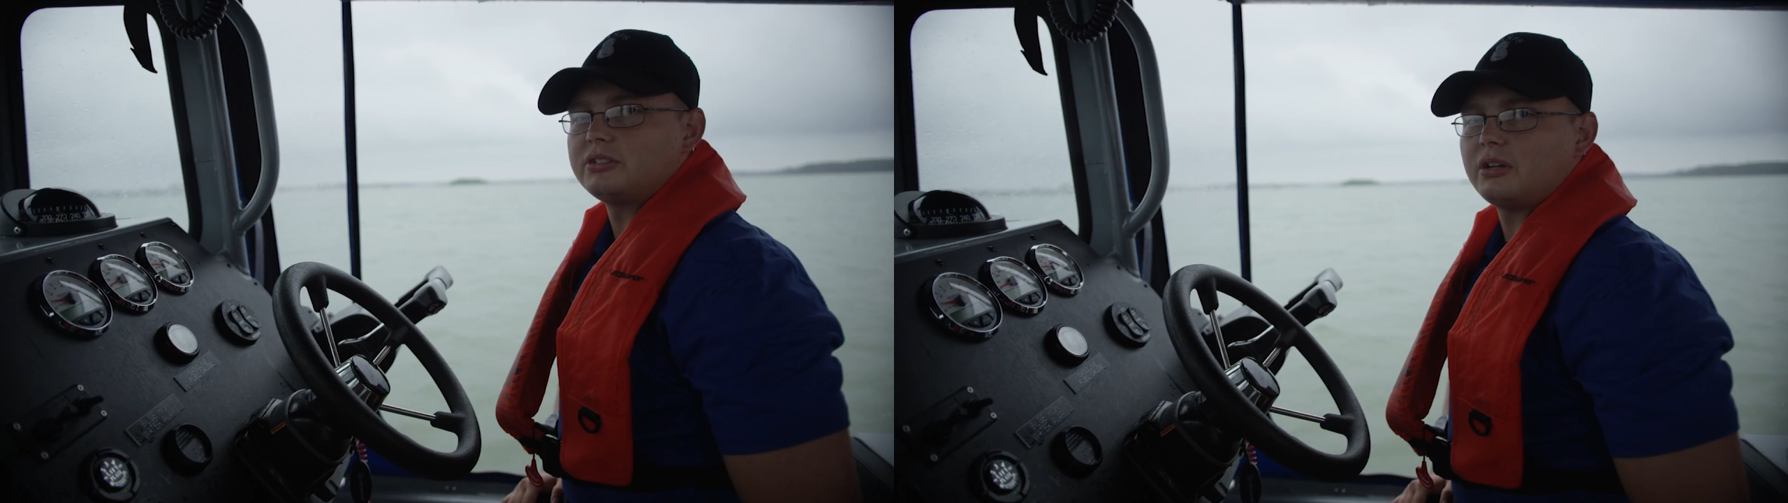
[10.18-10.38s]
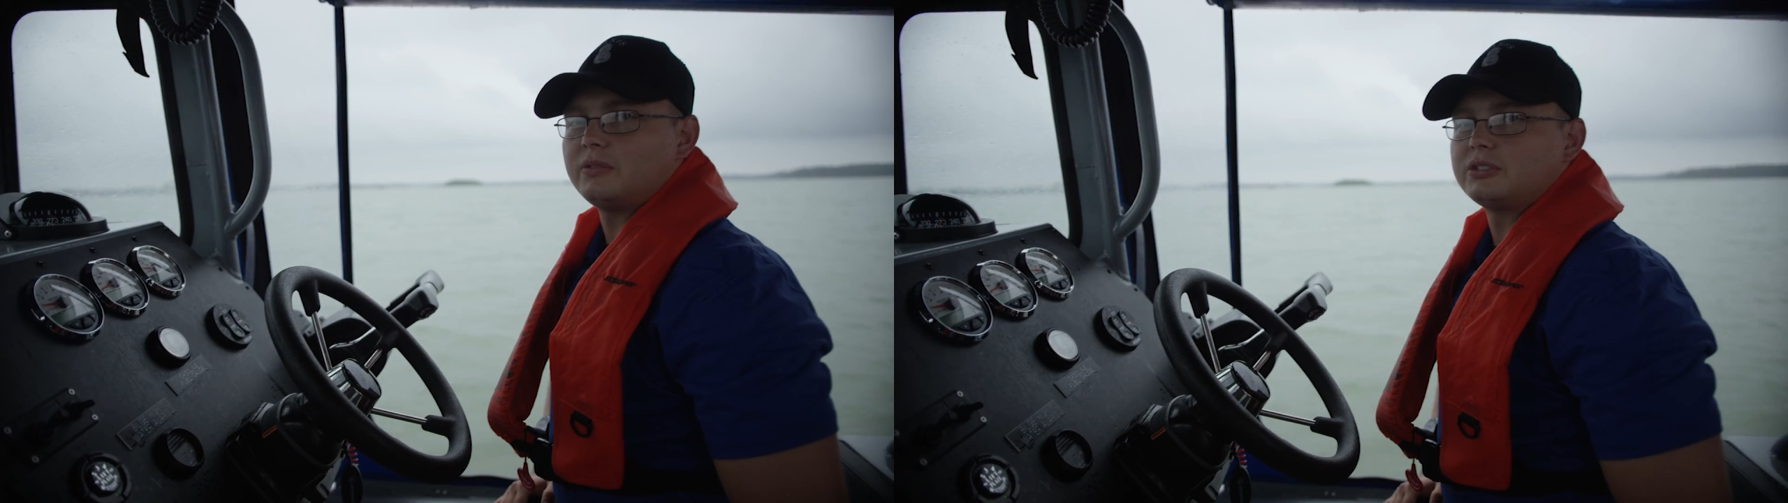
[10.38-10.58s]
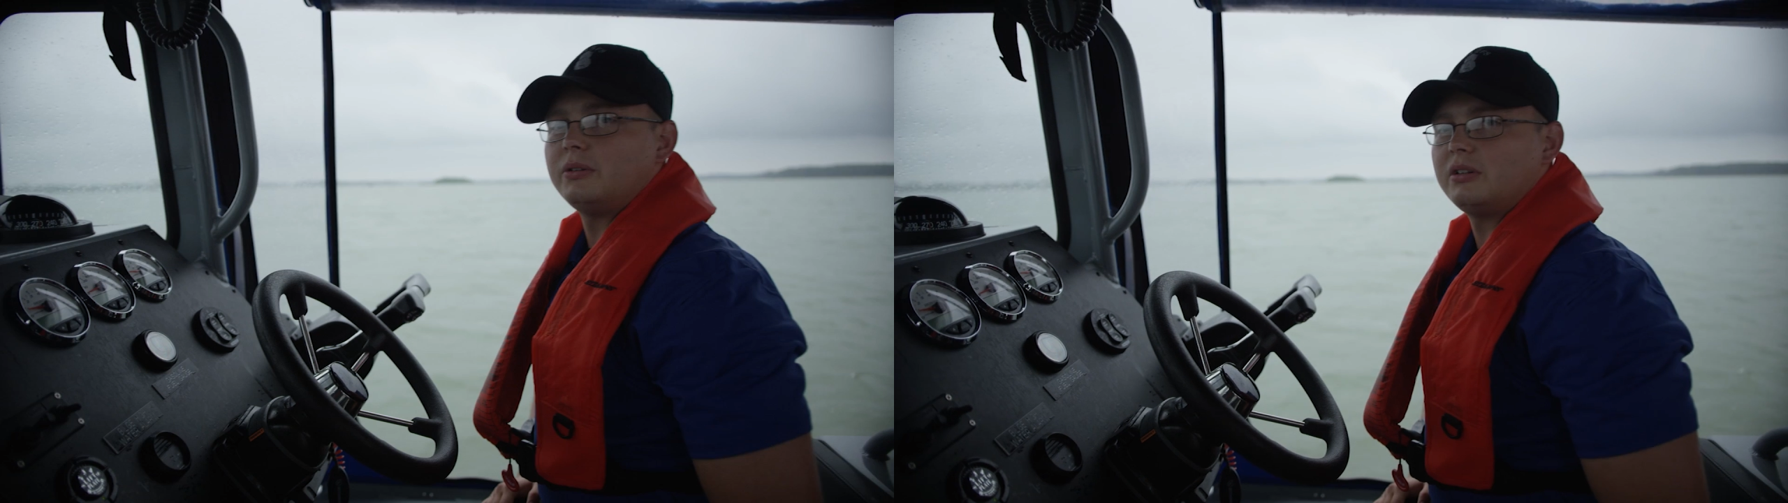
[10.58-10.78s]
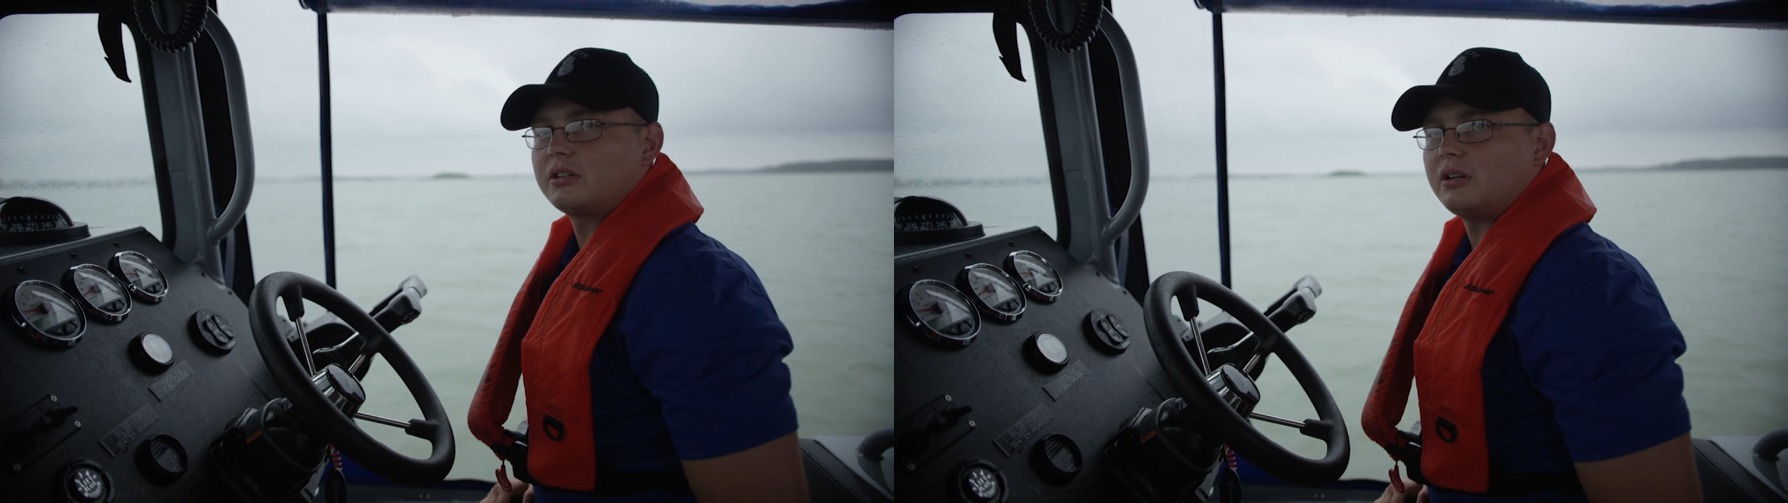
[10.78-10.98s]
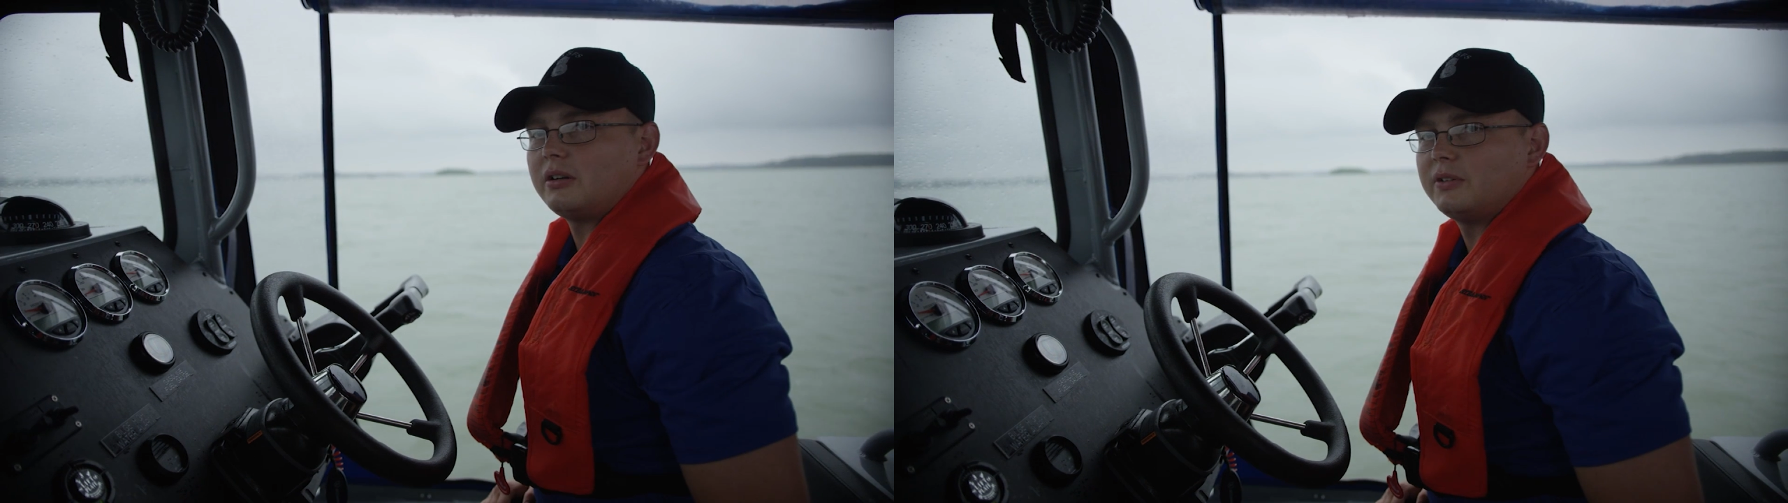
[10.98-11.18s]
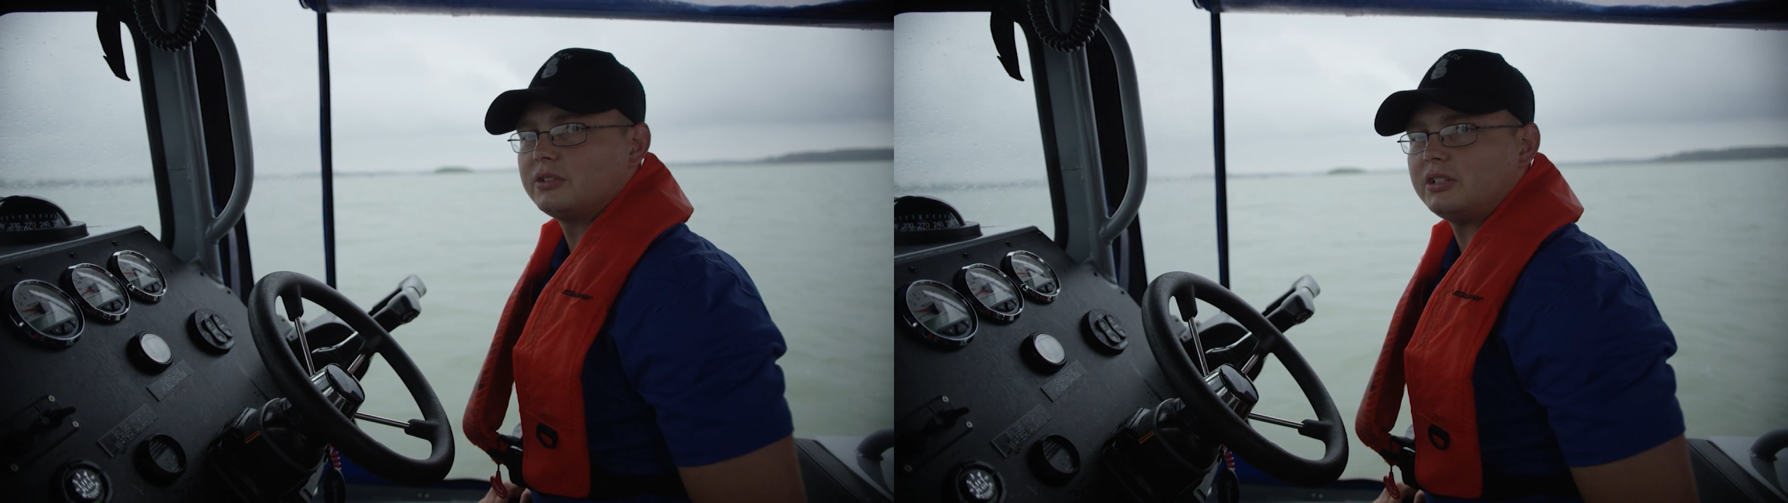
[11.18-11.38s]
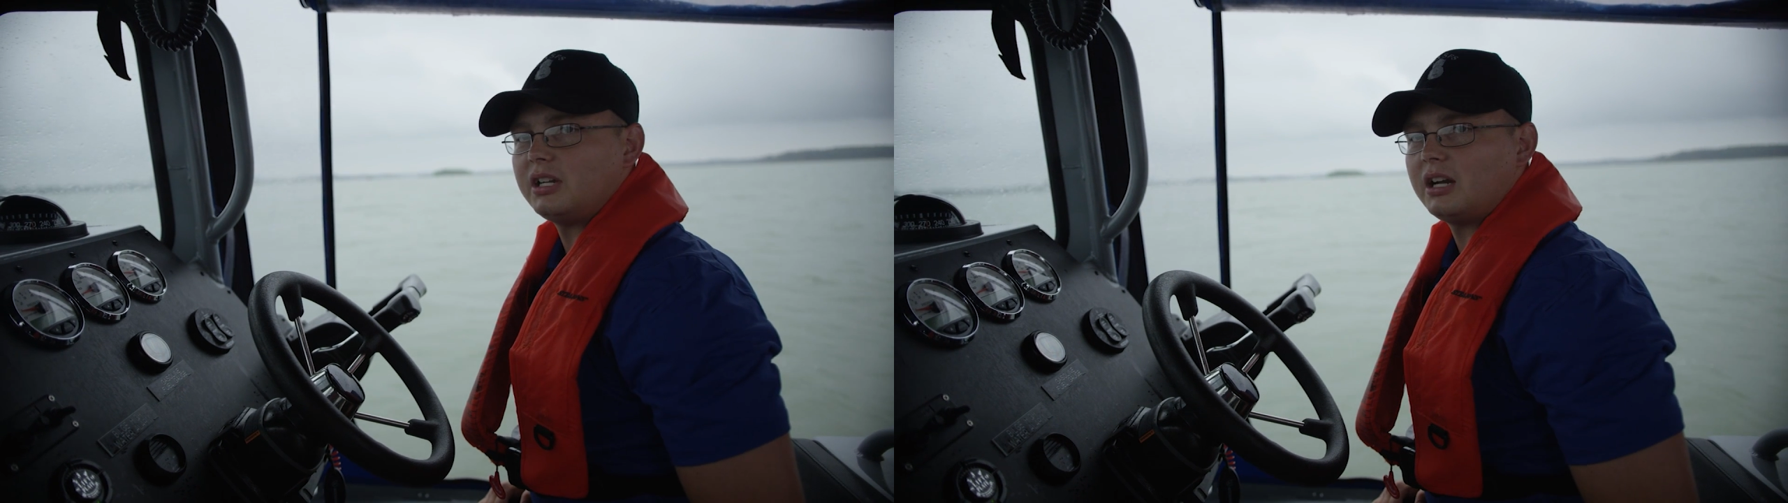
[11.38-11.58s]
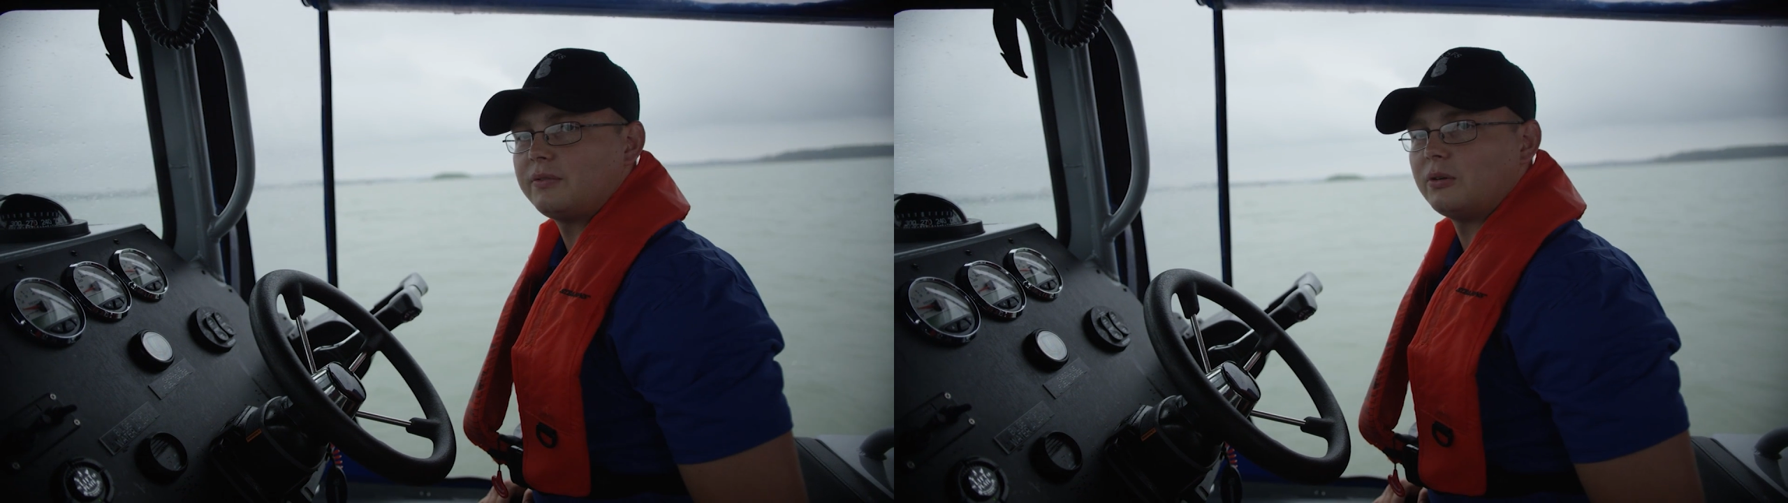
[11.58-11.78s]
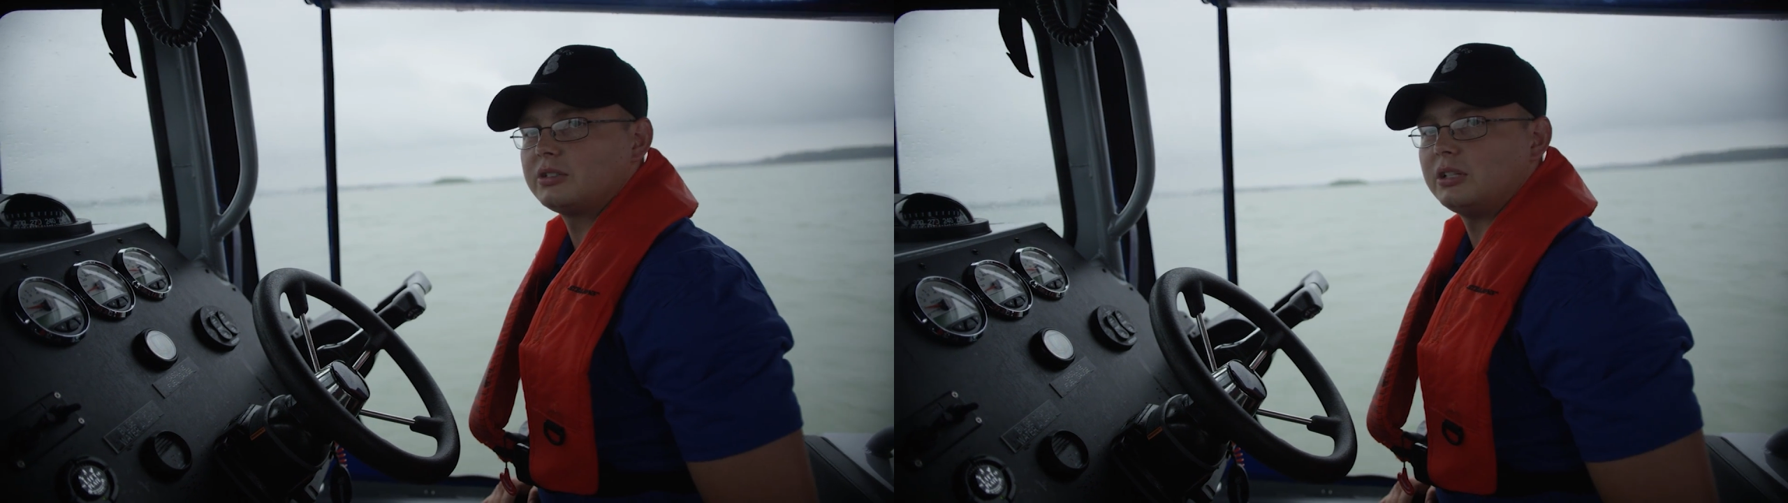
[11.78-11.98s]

There's over 200 career fields in the Air Force,